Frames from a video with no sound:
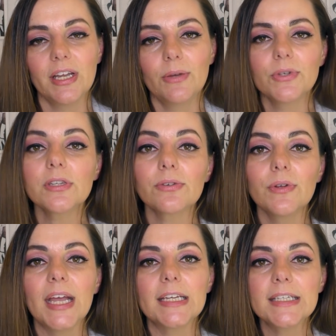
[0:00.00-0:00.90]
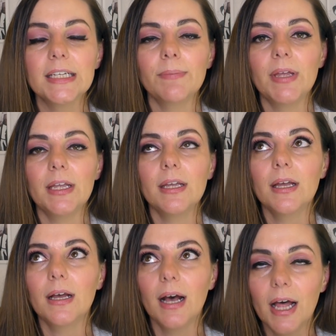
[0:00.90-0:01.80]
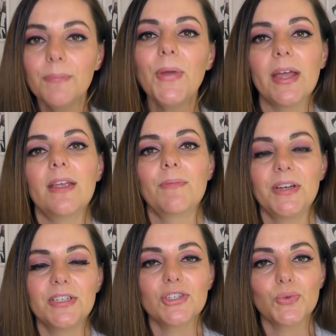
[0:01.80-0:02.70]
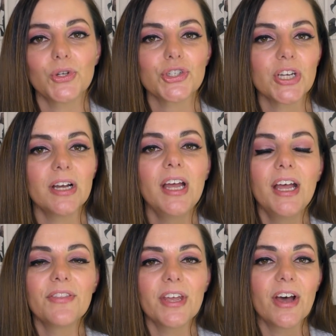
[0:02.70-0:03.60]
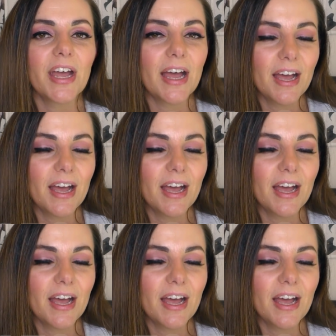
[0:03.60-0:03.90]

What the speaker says: and it was through editing me unpacking my dishwasher that I